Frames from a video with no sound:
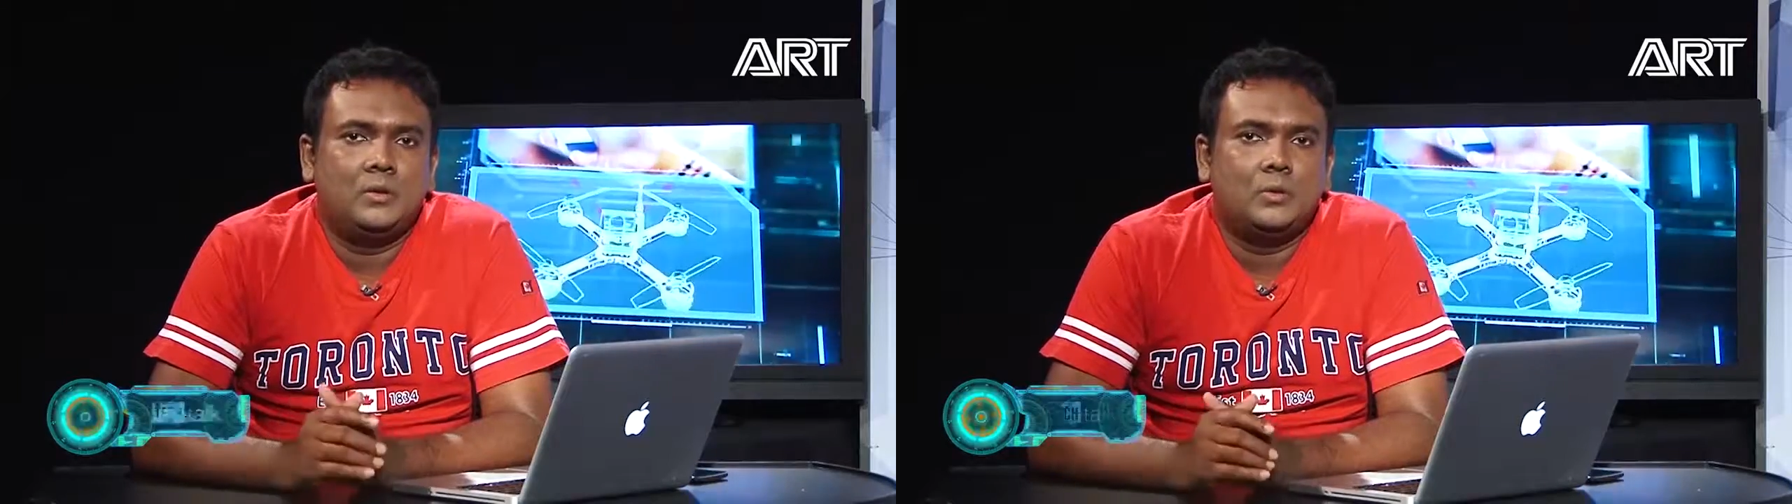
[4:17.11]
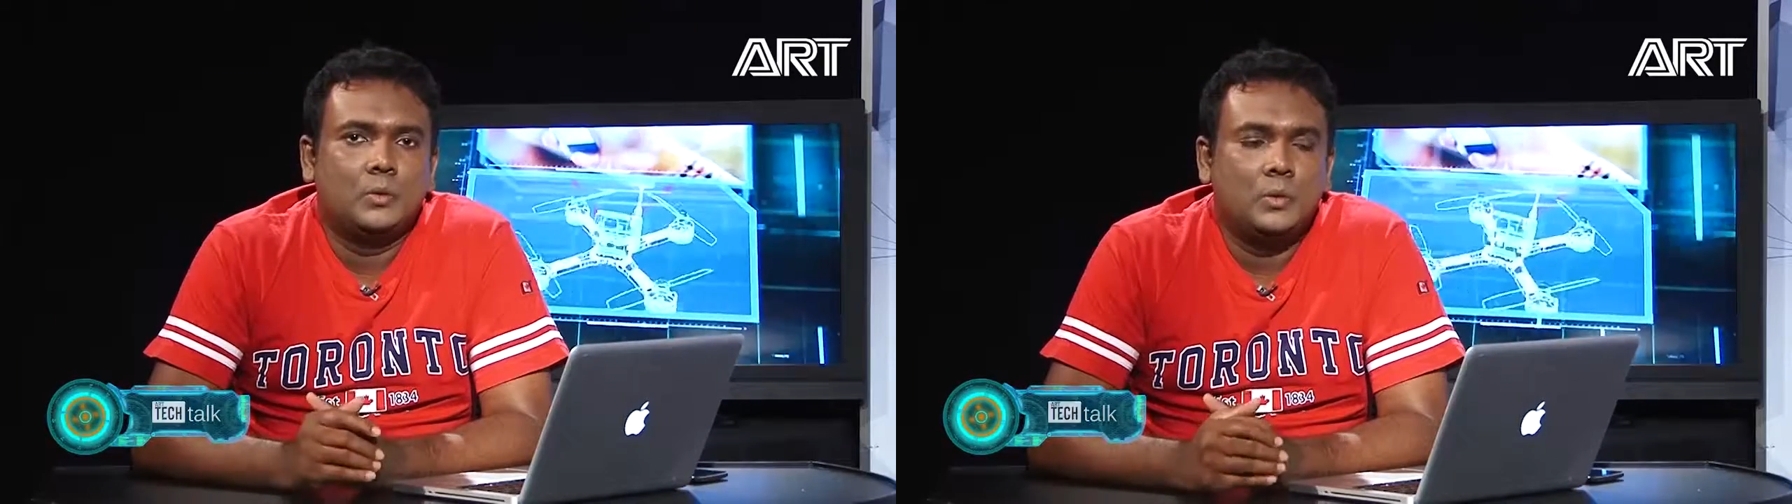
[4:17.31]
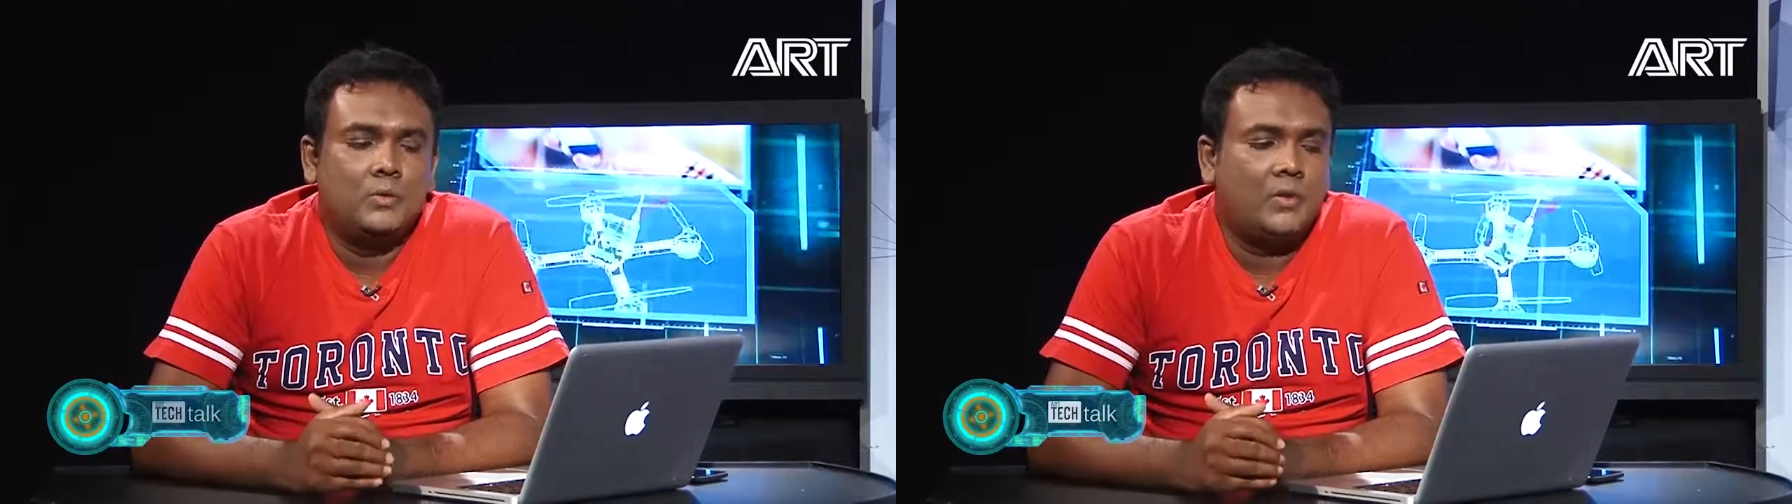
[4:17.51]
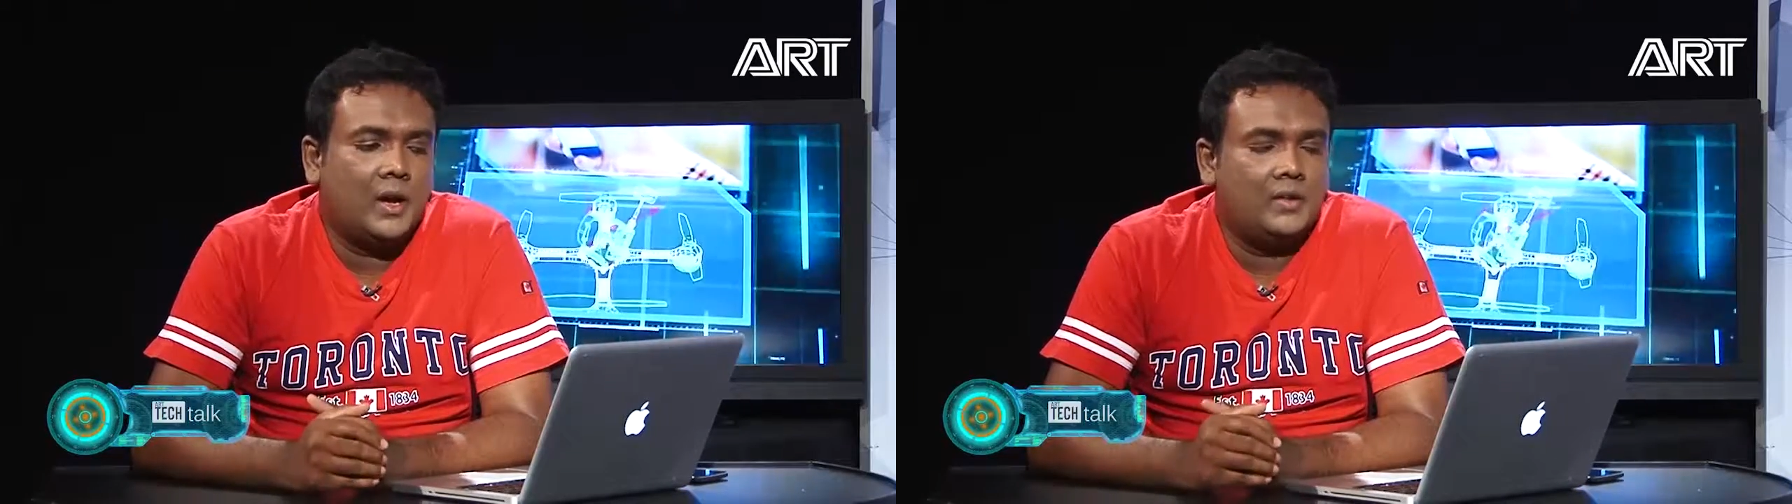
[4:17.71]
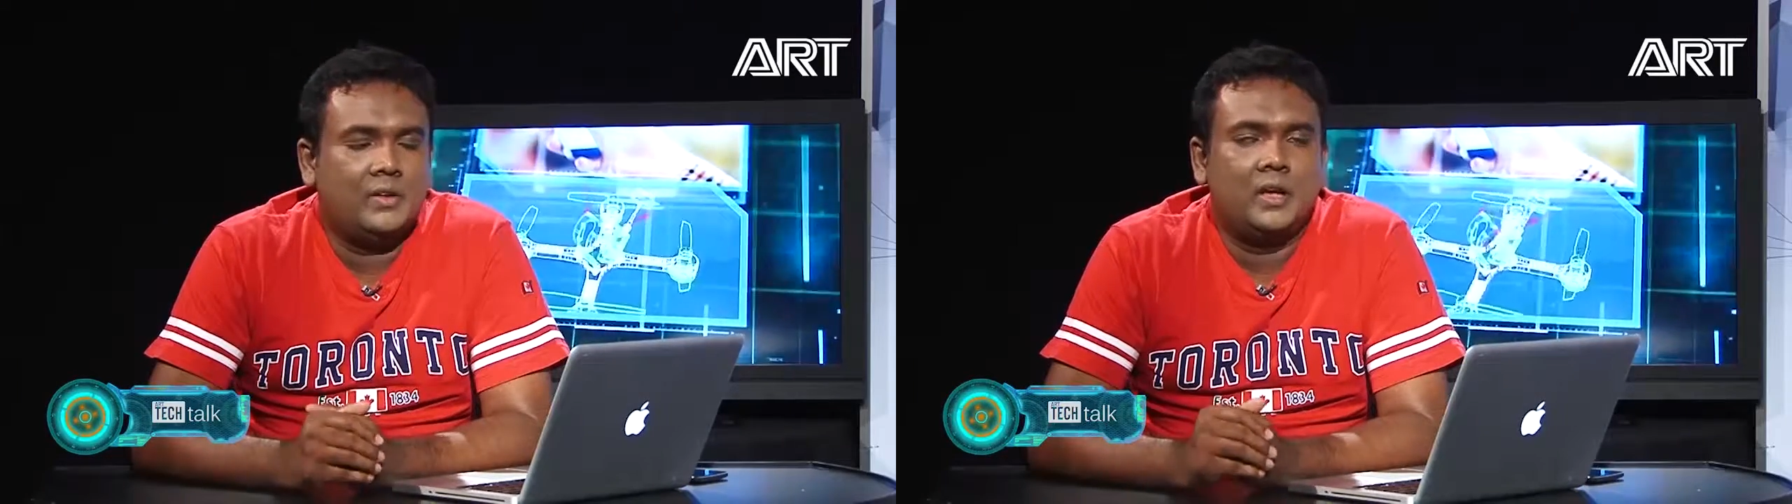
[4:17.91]
good
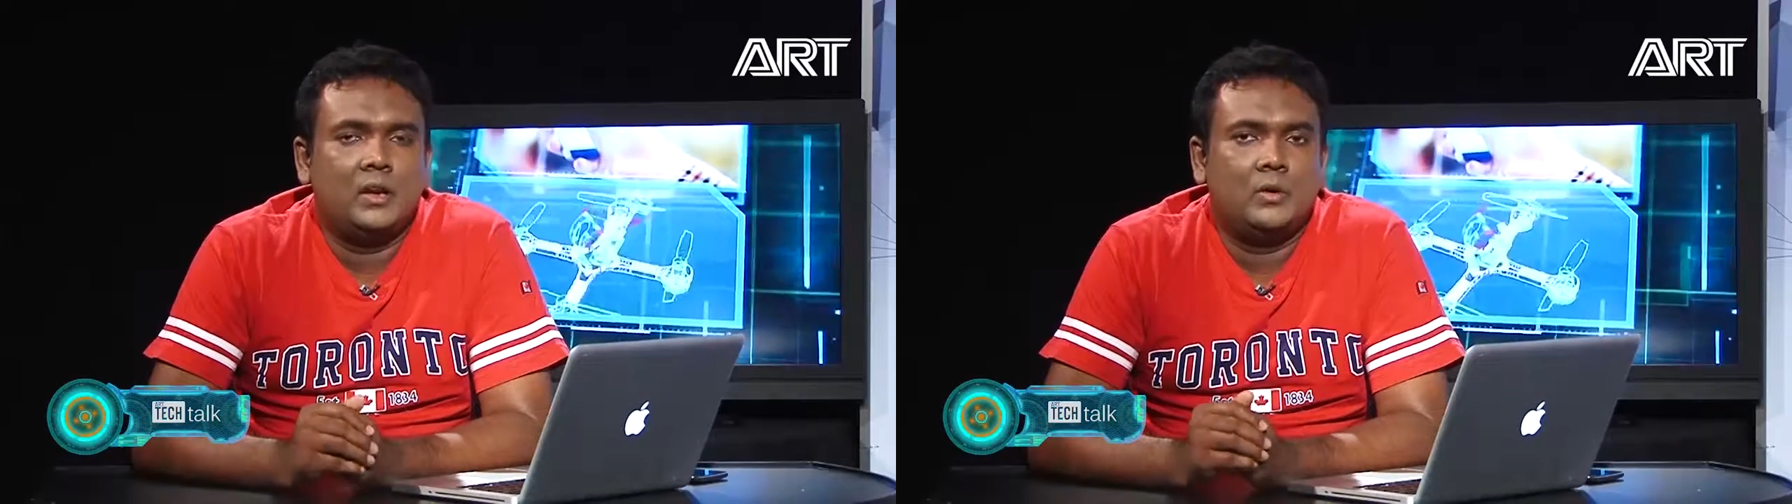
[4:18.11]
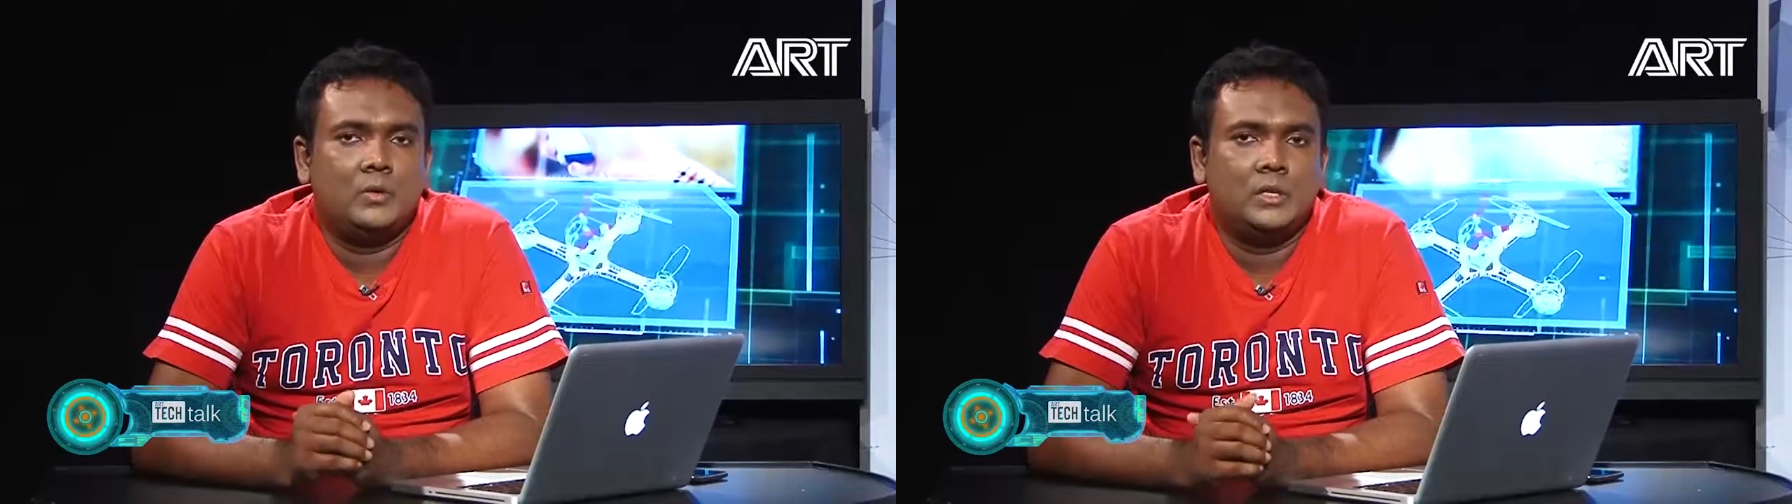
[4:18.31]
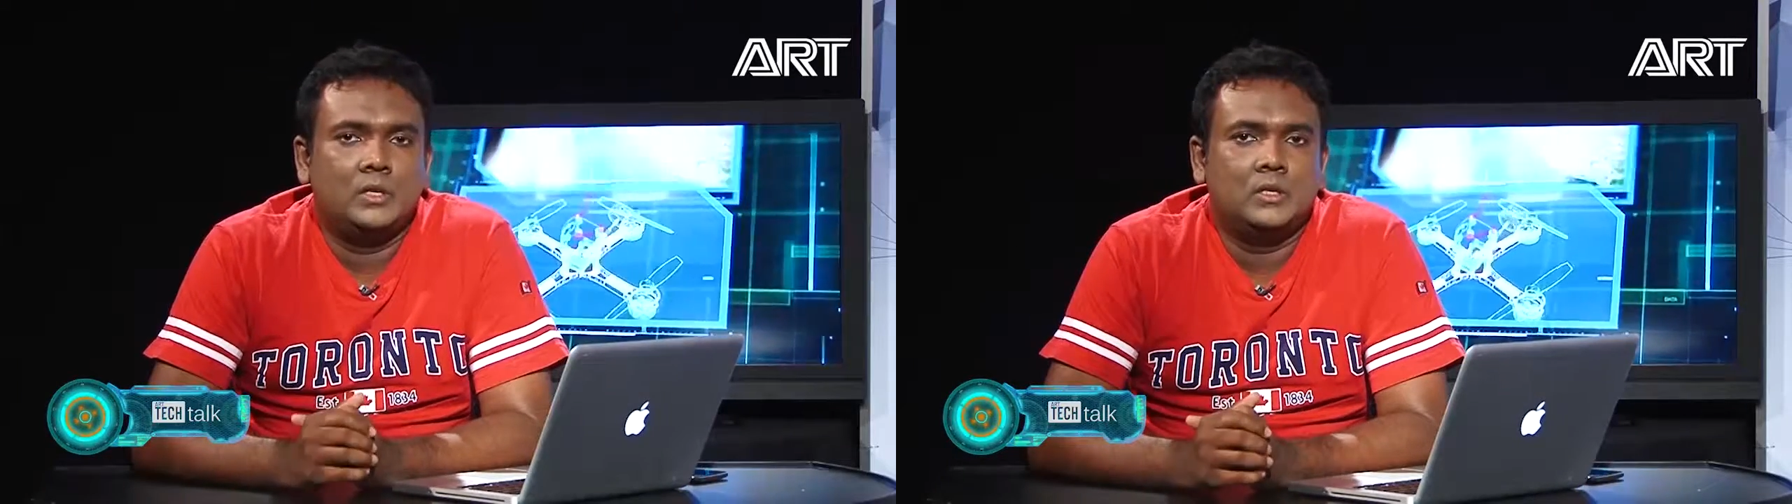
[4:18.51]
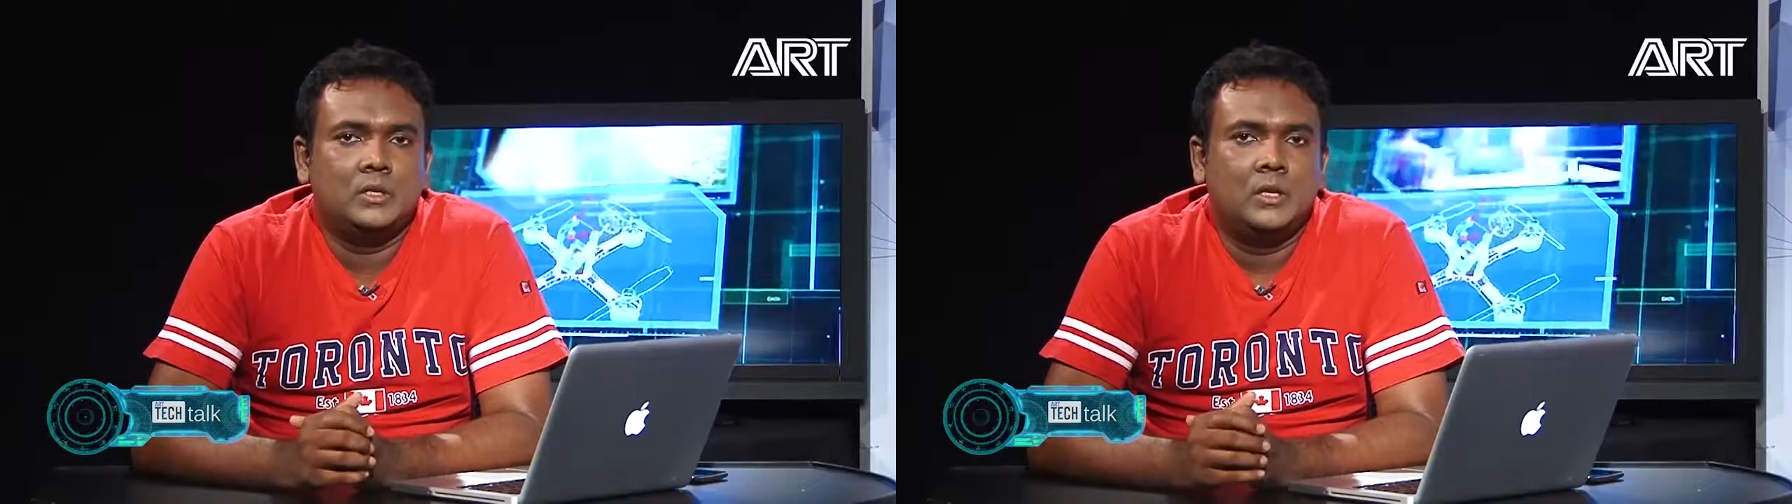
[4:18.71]
Wi-Fi router